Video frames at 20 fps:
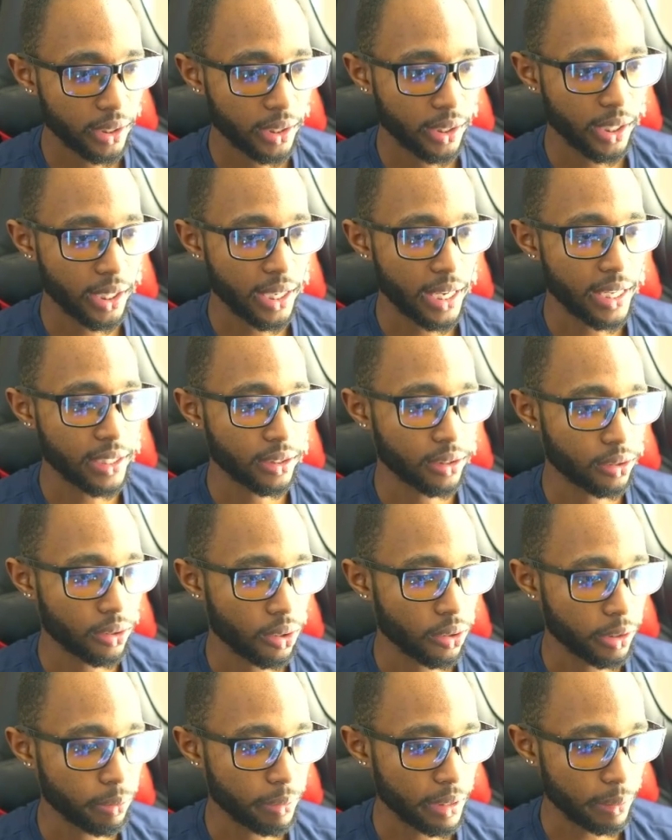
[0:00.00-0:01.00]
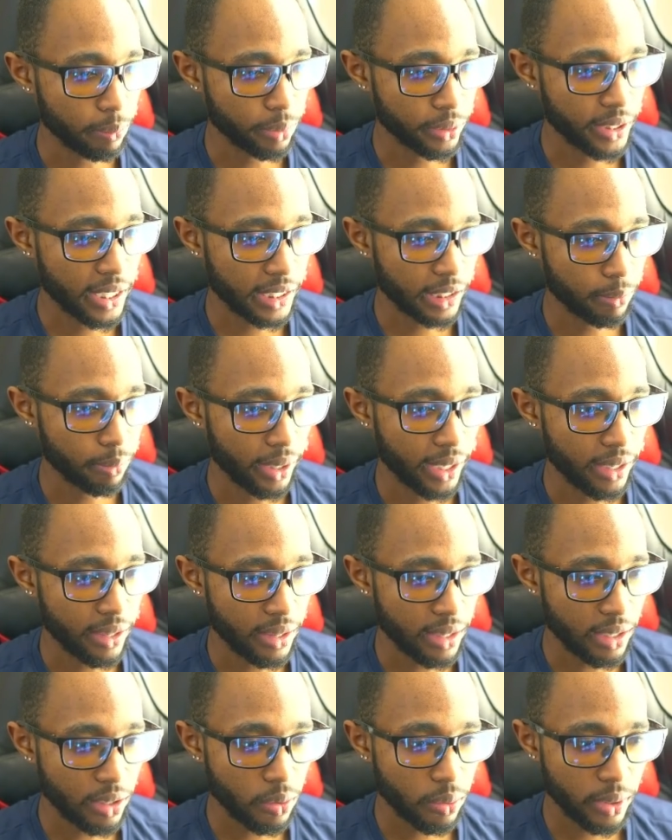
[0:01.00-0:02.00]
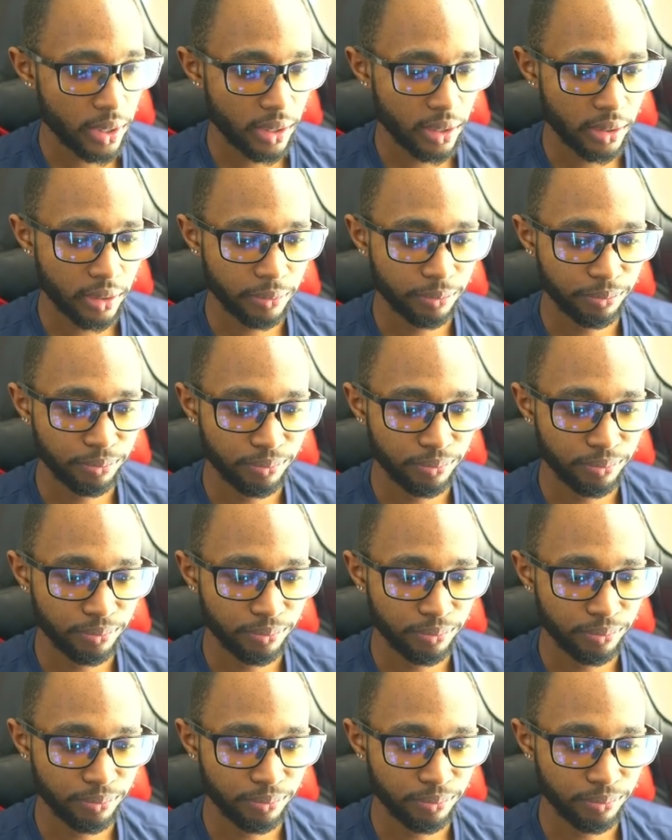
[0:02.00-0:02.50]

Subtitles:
as it's only being protected by the queen.